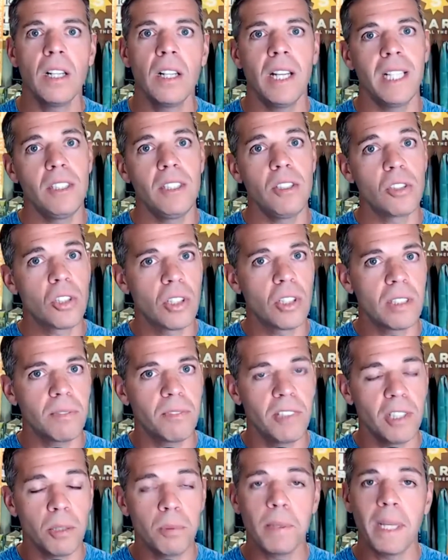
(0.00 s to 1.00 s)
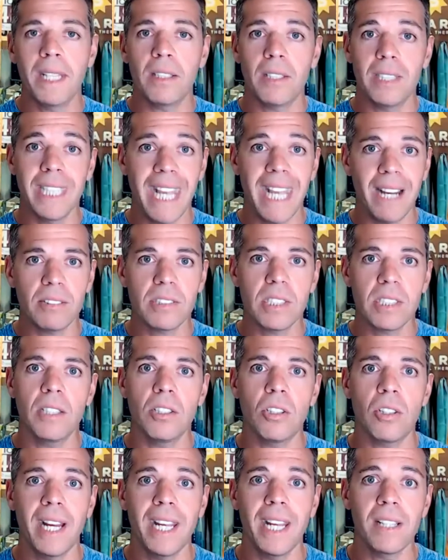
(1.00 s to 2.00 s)
and you could feel pain on the outside of
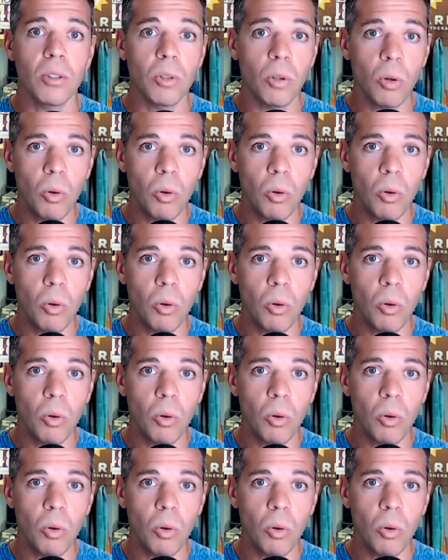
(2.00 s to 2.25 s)
your ankle,